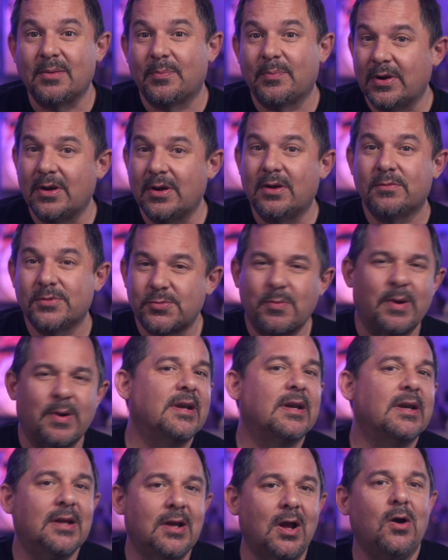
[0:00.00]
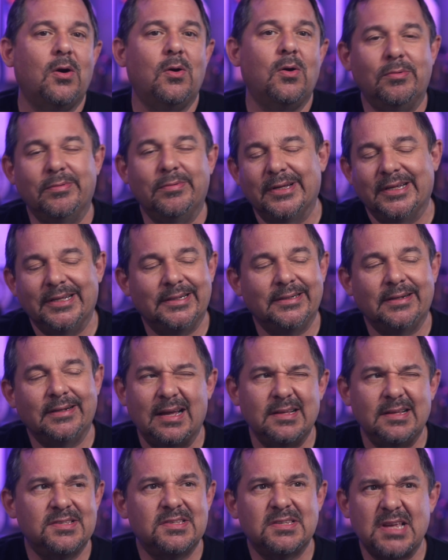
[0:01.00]
printer was ready to go in,
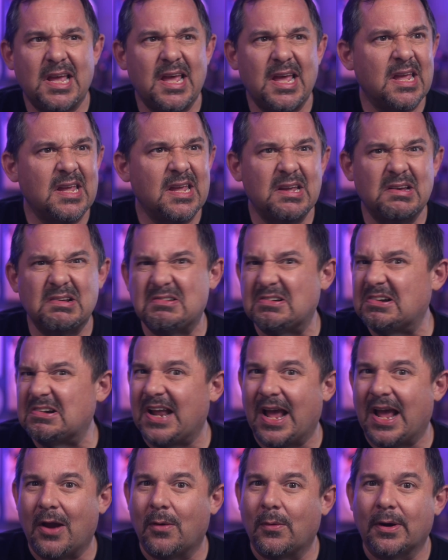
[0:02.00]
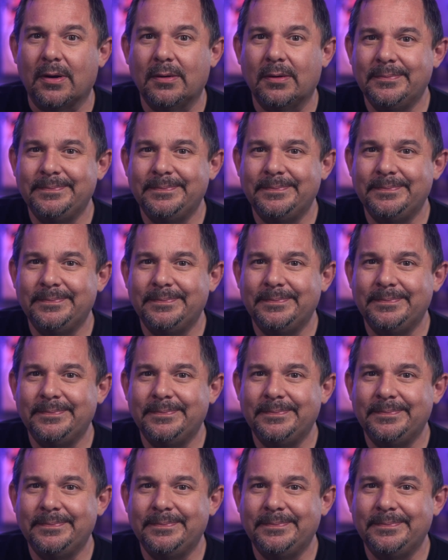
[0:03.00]
I'd say, under an hour.